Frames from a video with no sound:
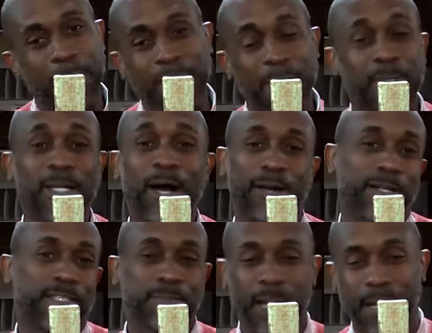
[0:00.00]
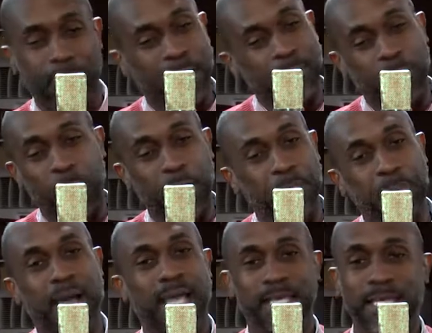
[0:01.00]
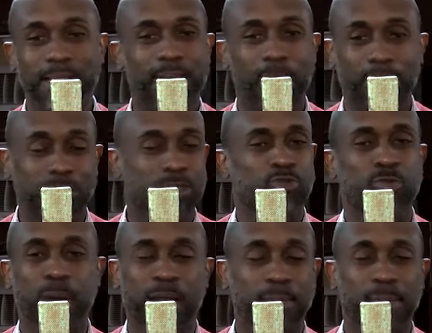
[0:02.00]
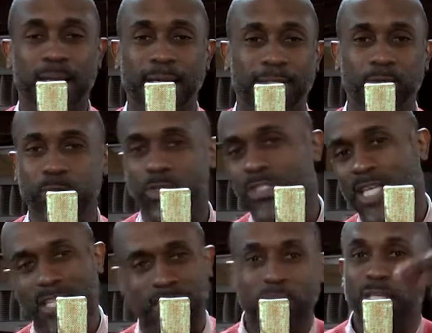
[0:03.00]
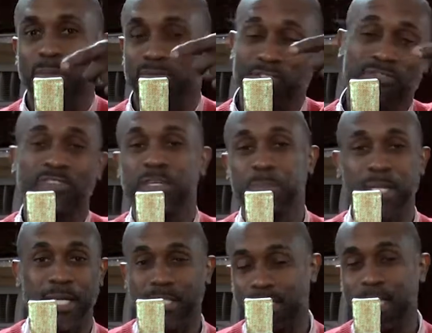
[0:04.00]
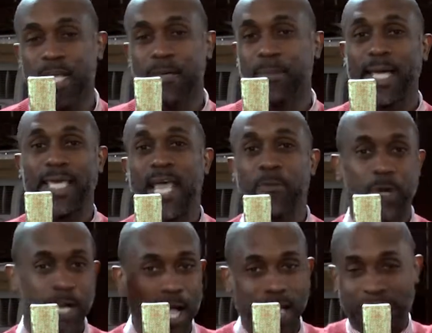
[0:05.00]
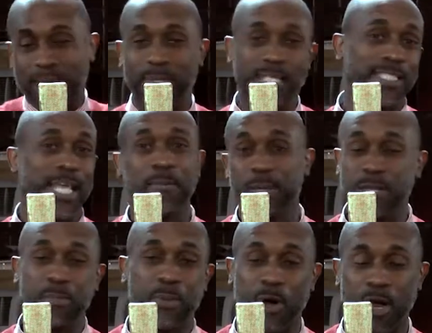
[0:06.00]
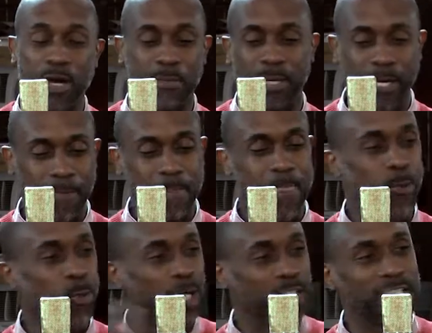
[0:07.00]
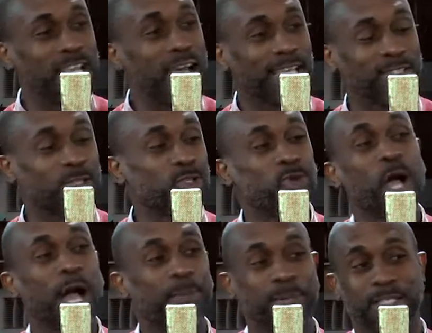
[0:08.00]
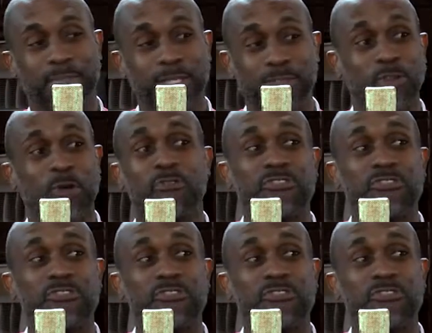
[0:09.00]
mean, being honest, my boy in the back, E-Dub, is just reminding me like, dude, you said it's going to be 15 minutes. My camera guy gave me the 10-minute mark, but what she has to drop has been so